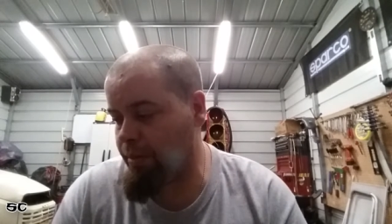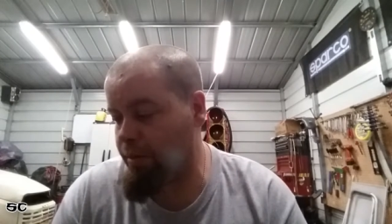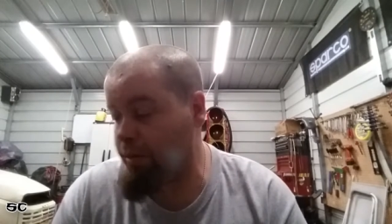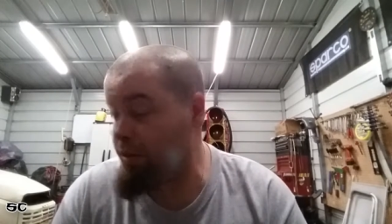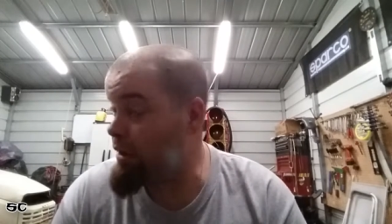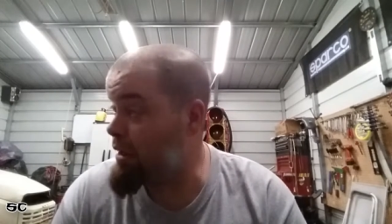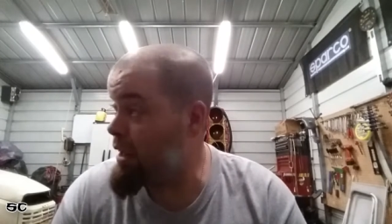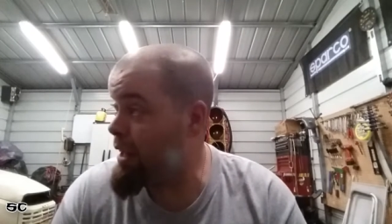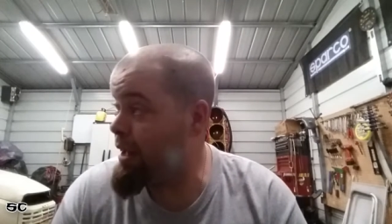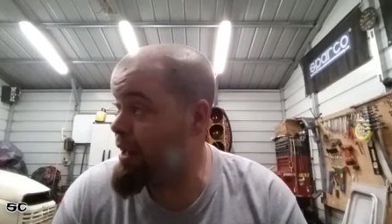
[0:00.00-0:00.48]

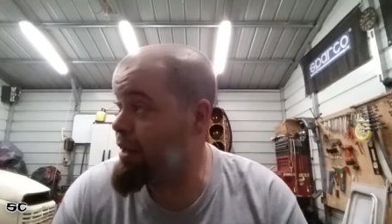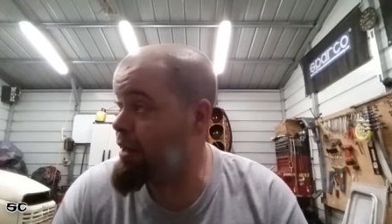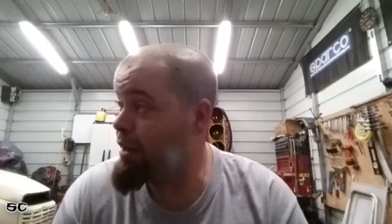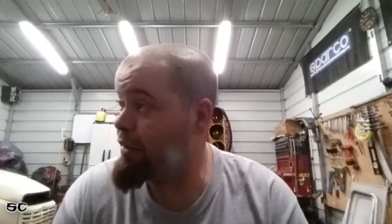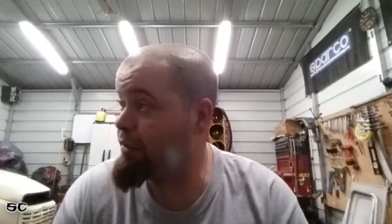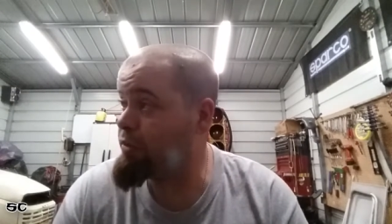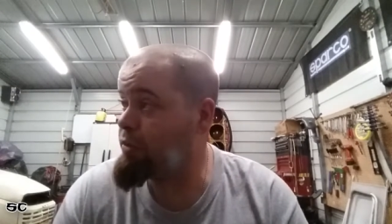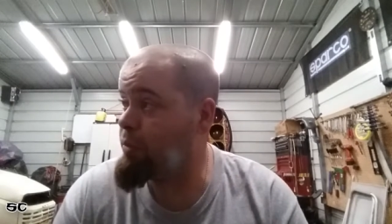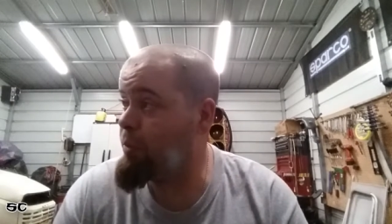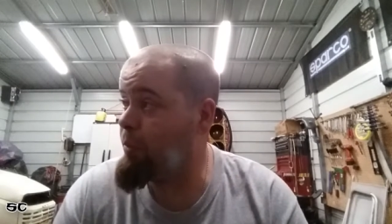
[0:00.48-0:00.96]
the guy
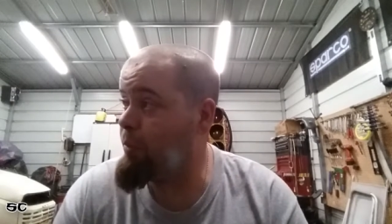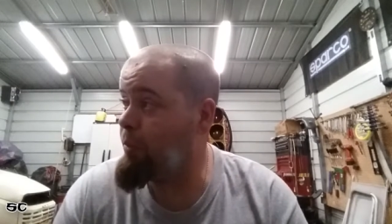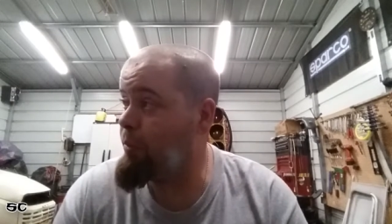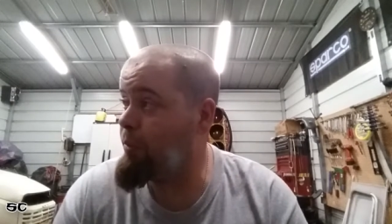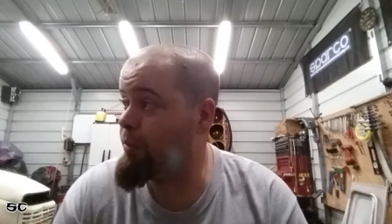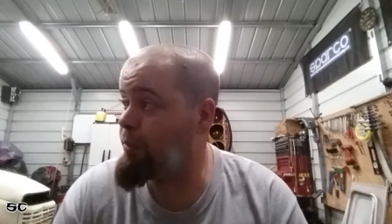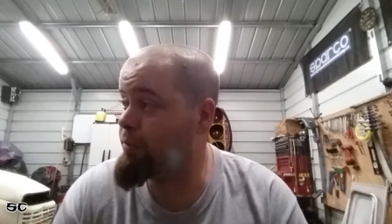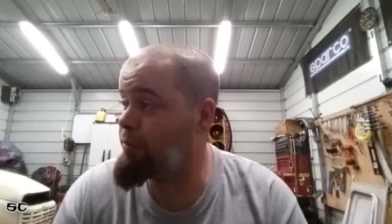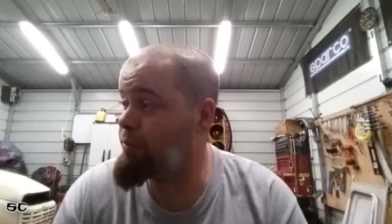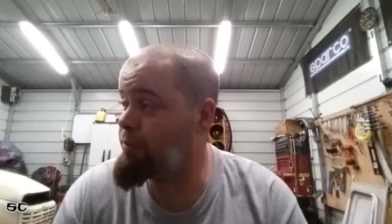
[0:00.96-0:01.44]
next
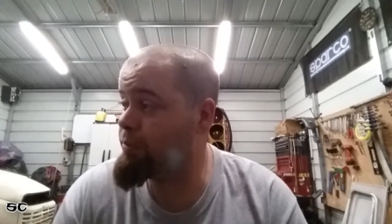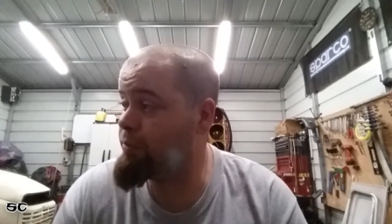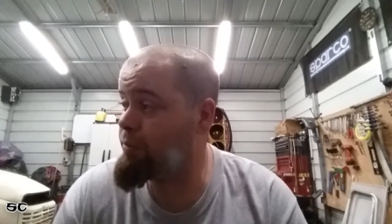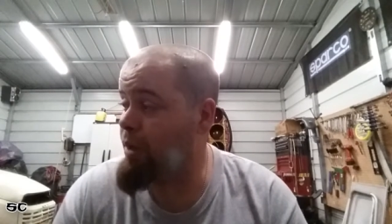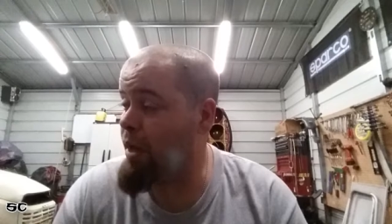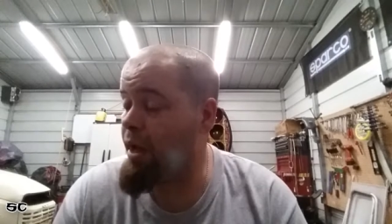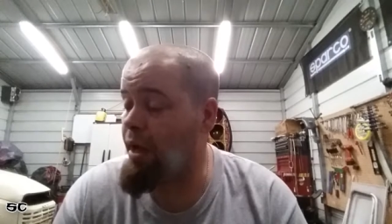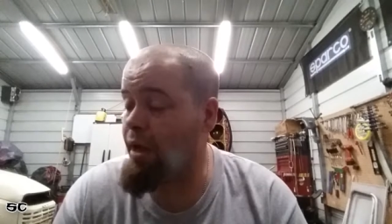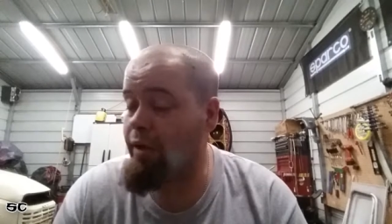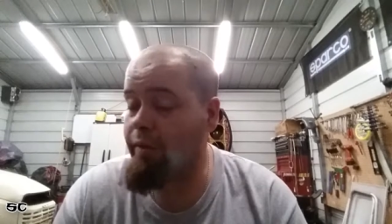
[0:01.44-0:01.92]
door
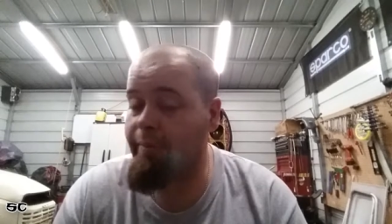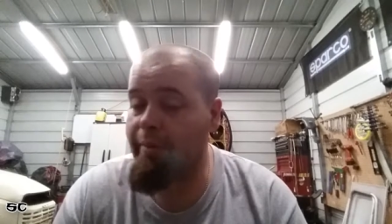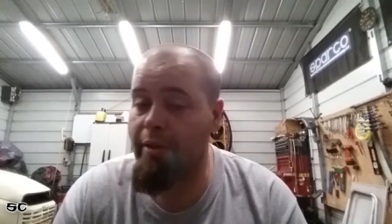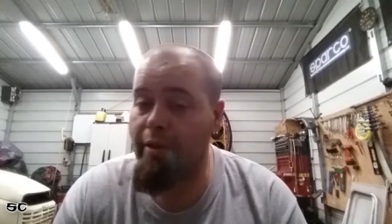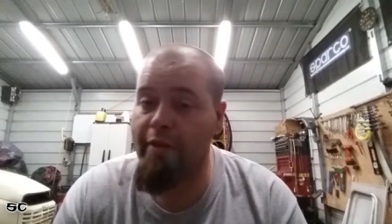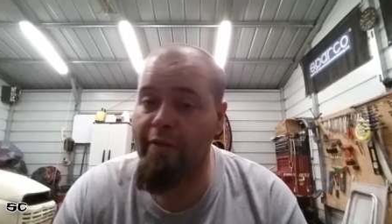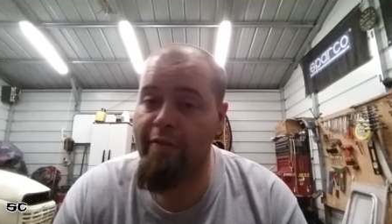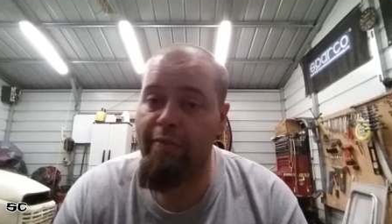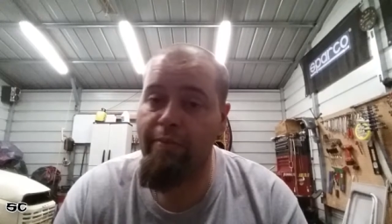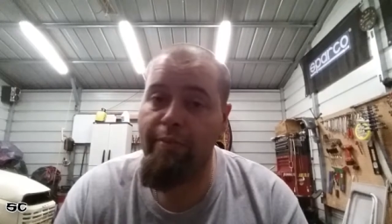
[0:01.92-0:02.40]
that has
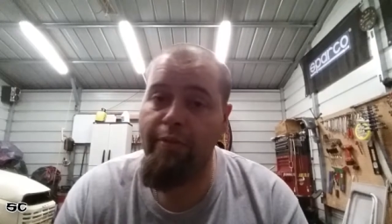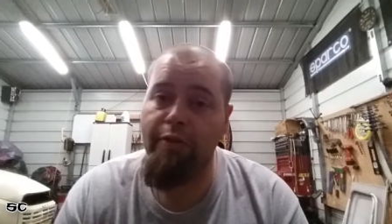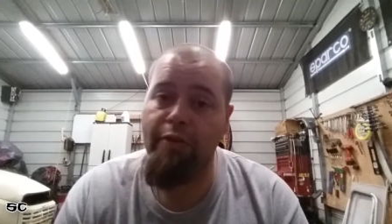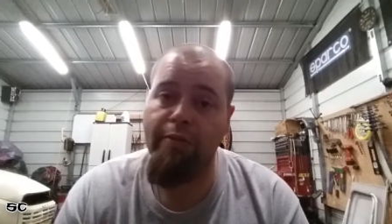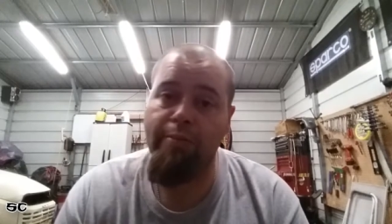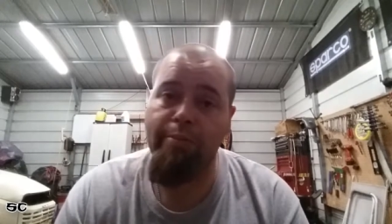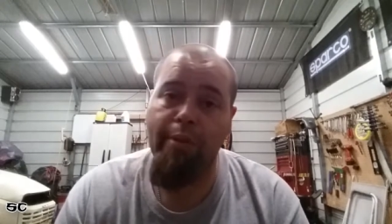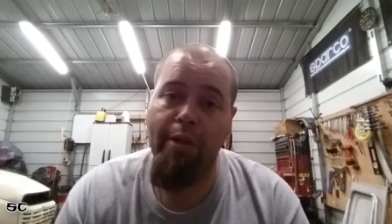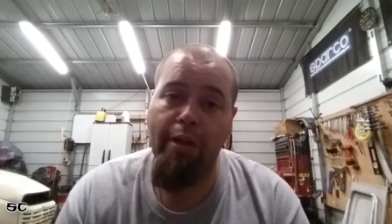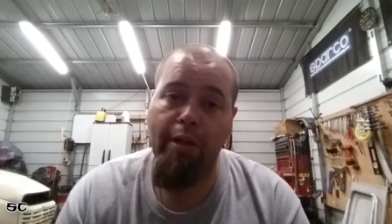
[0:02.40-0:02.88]
been giving me
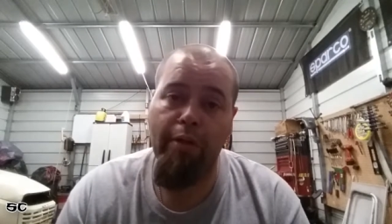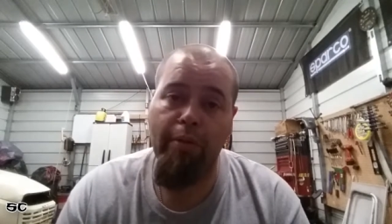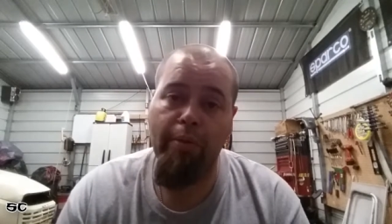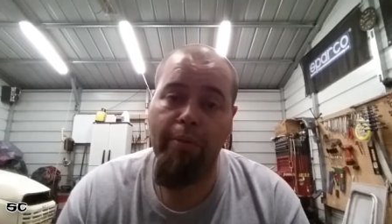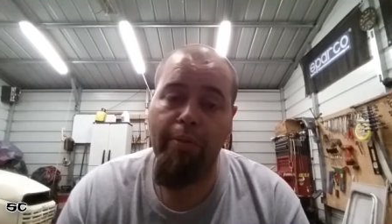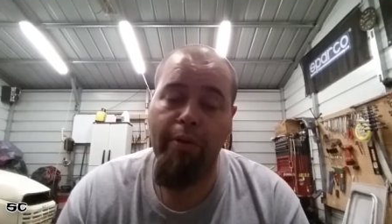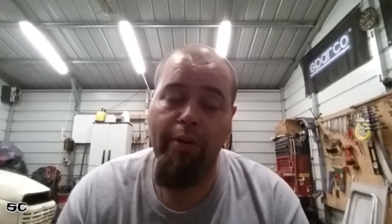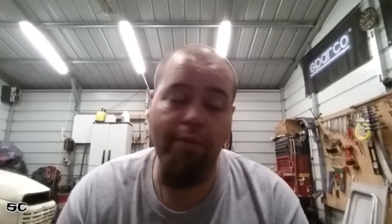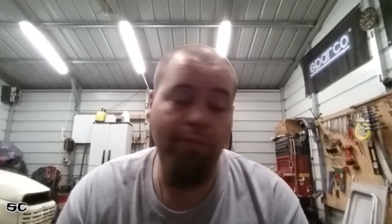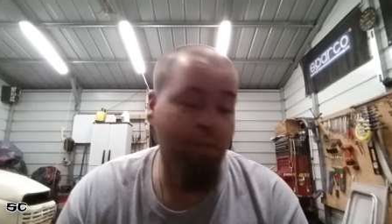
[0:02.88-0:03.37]
some metal or
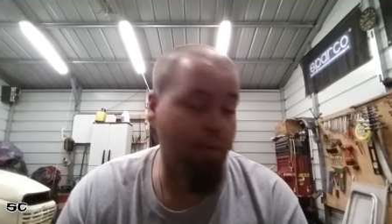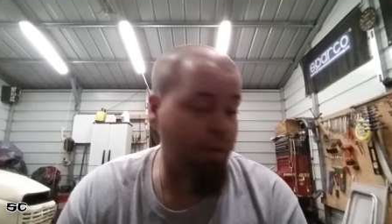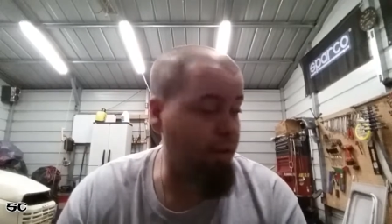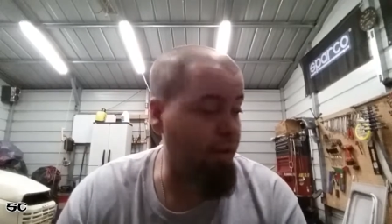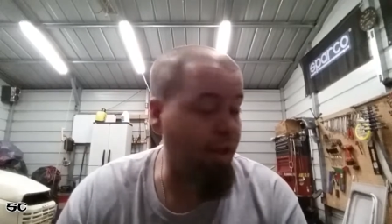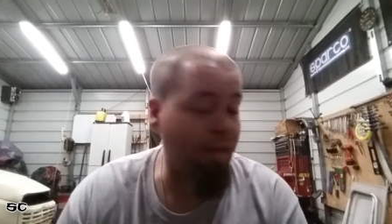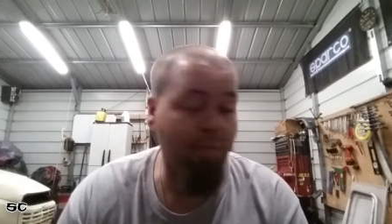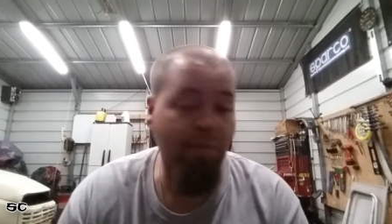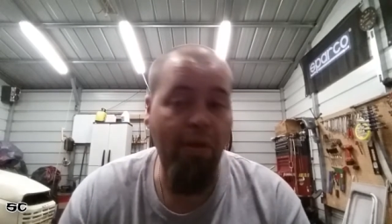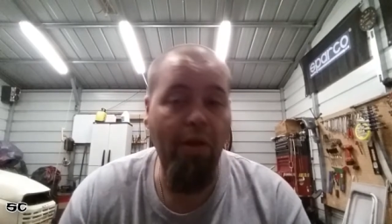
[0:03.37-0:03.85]
whatever that
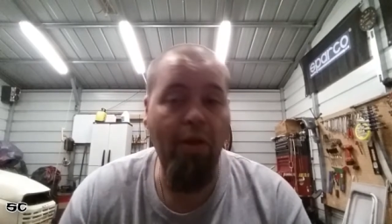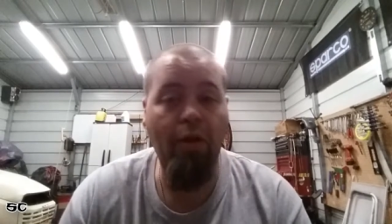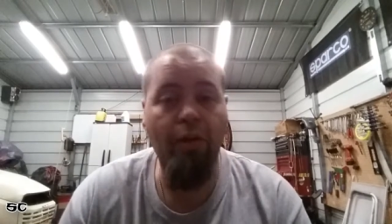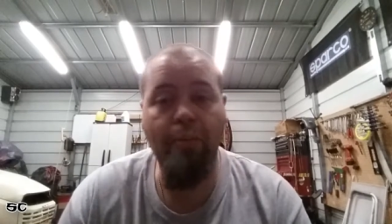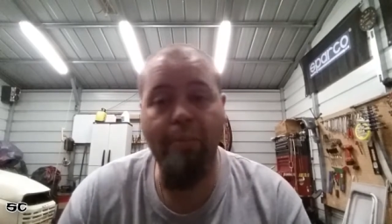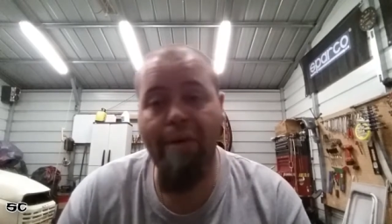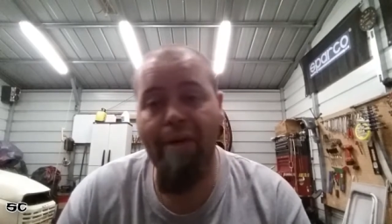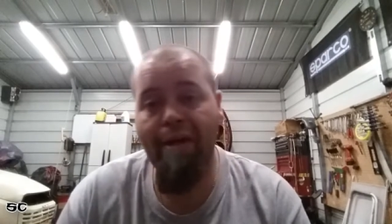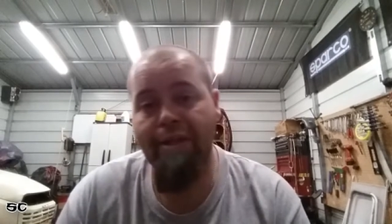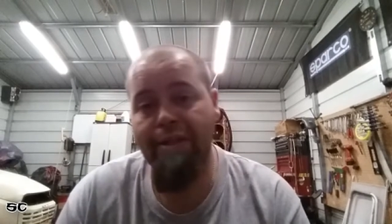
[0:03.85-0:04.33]
gave me all the
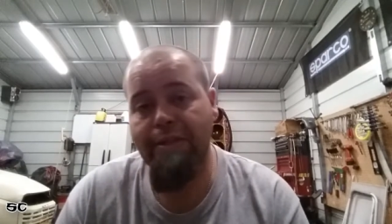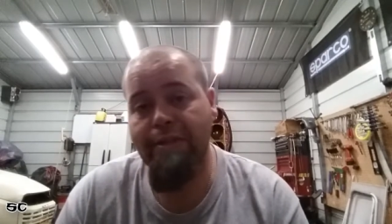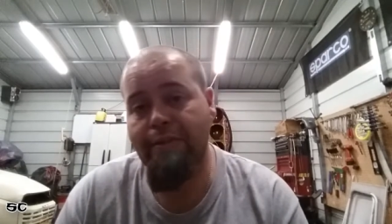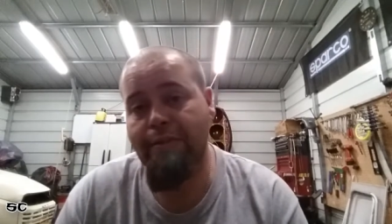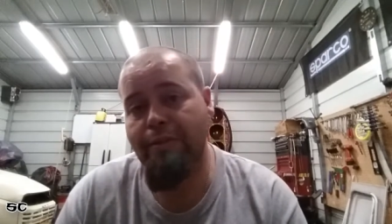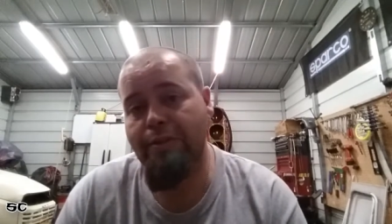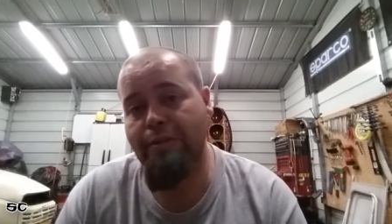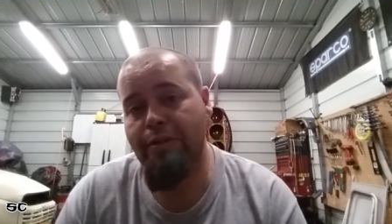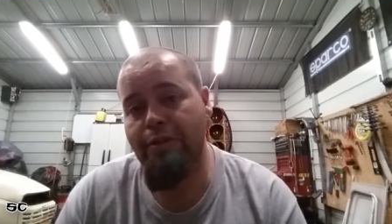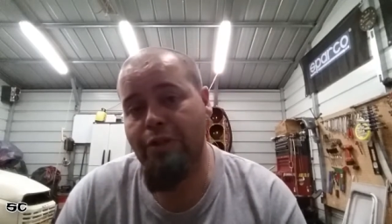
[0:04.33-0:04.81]

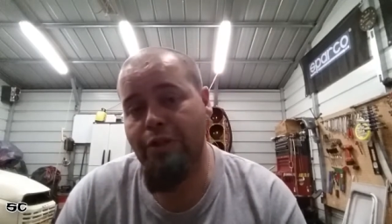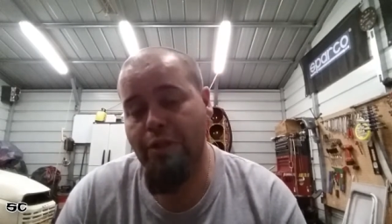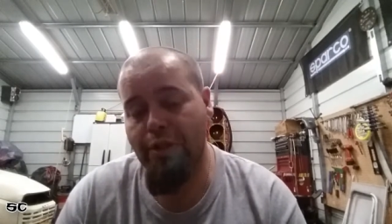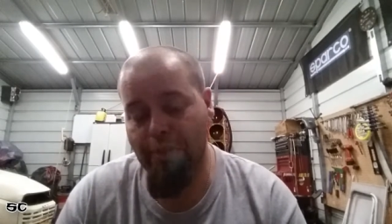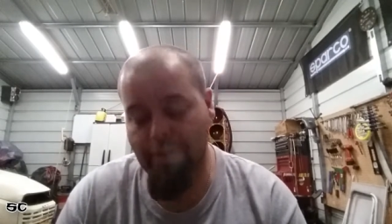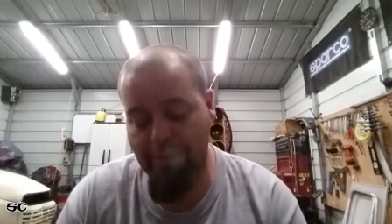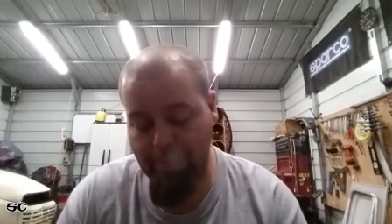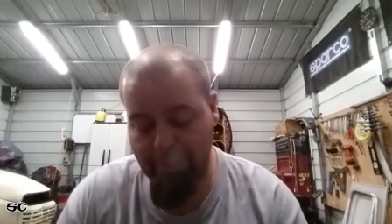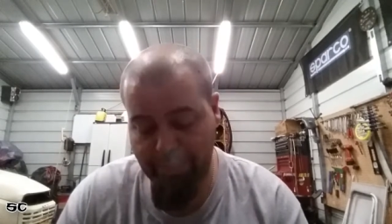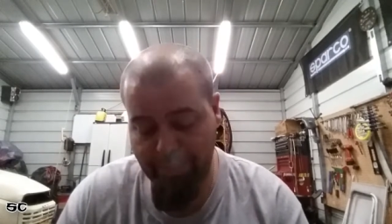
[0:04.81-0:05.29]
bicycles and shit.